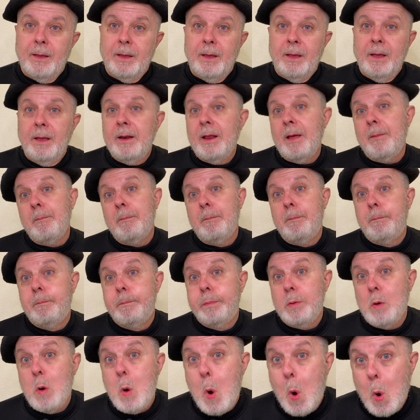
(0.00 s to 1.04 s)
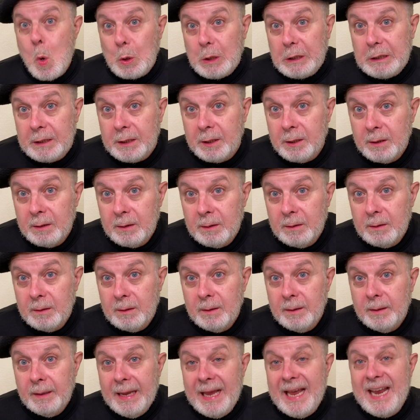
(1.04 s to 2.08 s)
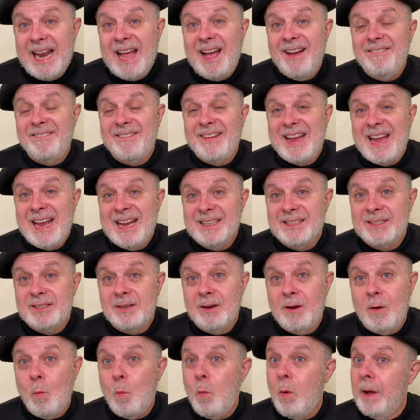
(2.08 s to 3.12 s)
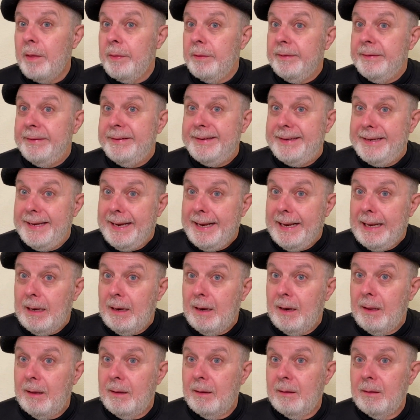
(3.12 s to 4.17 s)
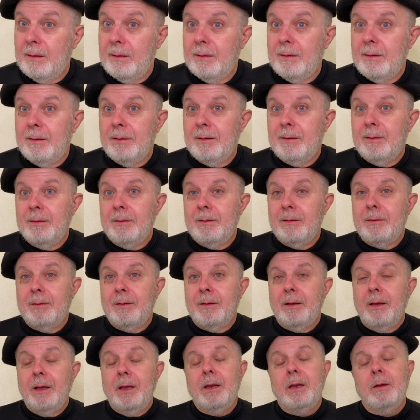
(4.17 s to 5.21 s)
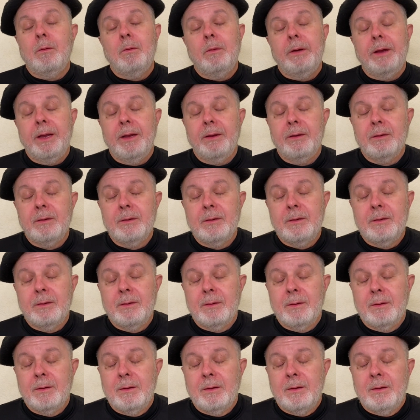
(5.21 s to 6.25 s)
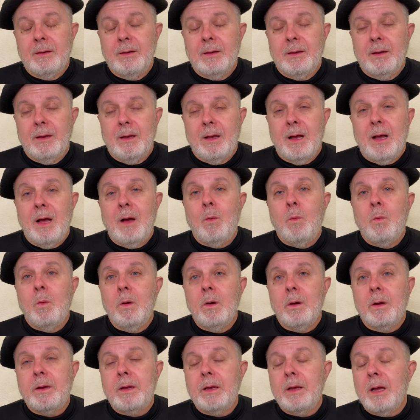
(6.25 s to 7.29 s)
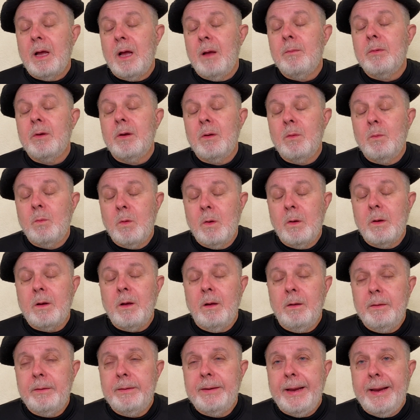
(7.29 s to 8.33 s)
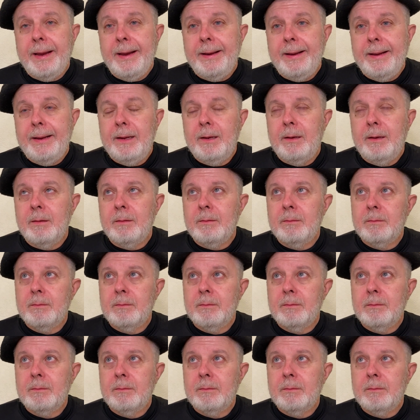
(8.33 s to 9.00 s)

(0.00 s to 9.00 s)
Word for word: And I'm broke. And I have cancer. What a deal. Anyway, I work, I'm going to work on dating.